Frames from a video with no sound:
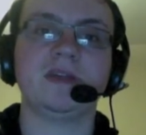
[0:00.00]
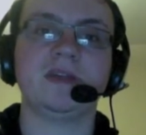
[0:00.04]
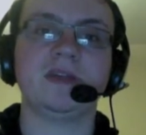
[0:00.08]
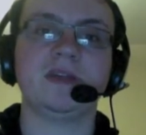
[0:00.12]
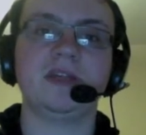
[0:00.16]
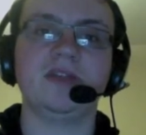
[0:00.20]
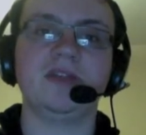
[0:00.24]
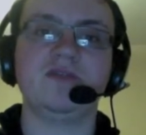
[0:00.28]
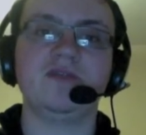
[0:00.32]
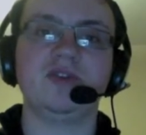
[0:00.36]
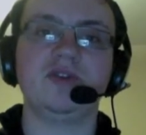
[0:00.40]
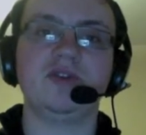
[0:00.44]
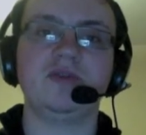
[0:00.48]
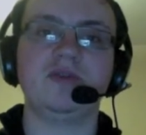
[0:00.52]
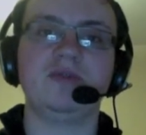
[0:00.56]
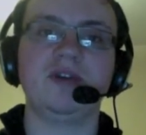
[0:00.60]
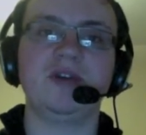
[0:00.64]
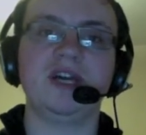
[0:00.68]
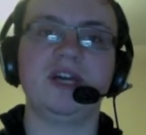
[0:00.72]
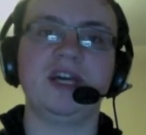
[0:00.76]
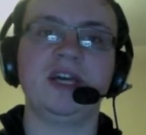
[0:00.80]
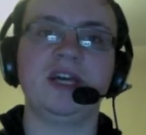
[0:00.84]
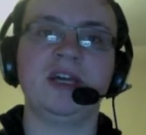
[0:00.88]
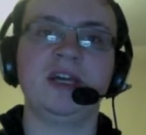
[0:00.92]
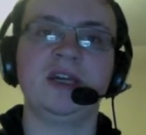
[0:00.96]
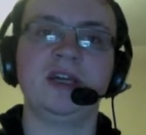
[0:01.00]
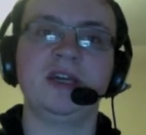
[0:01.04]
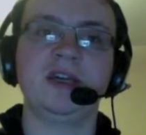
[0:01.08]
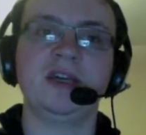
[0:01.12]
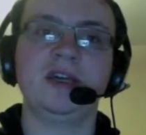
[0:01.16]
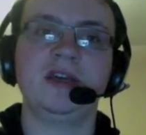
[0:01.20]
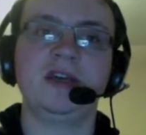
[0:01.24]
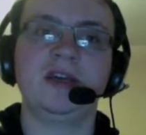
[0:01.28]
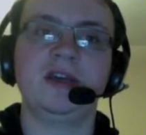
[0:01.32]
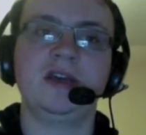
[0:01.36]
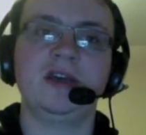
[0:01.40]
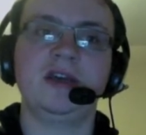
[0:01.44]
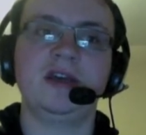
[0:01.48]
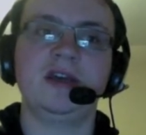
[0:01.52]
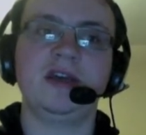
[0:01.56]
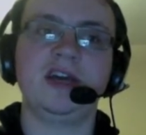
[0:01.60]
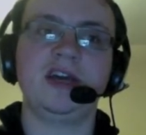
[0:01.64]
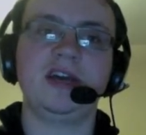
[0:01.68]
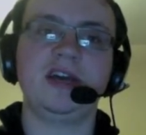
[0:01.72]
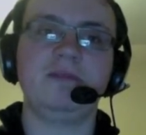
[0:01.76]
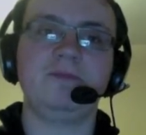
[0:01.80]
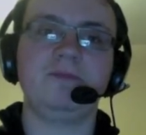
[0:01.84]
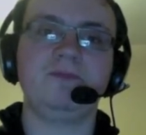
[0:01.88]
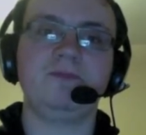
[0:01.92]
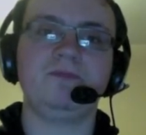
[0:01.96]
You never know. But
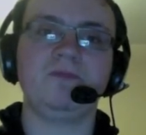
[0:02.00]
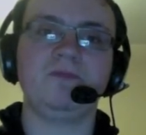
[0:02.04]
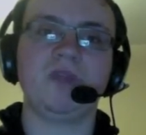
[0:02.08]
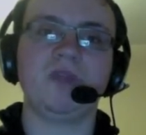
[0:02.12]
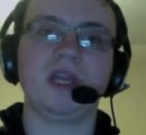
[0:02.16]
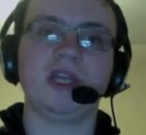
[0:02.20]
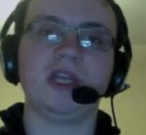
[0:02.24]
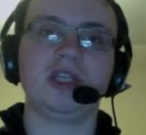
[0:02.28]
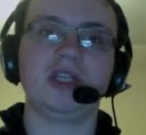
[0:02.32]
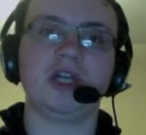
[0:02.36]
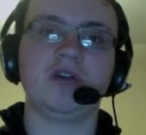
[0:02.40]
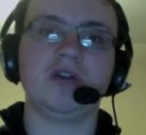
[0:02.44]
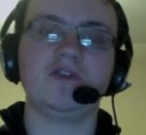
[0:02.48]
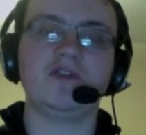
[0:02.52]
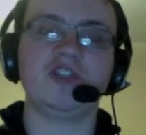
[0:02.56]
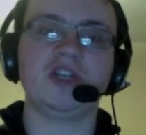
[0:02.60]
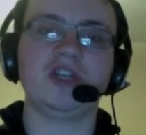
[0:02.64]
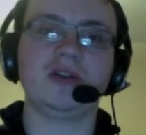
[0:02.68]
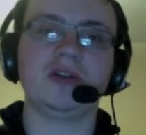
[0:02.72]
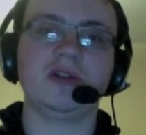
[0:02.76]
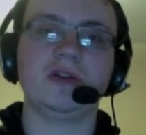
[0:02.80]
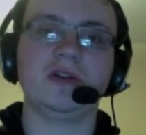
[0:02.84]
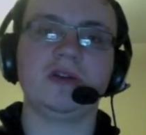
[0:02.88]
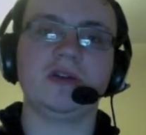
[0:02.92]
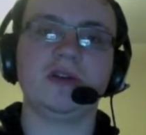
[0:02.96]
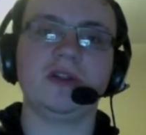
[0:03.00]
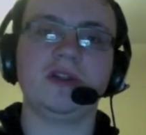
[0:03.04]
Dolph Ziggler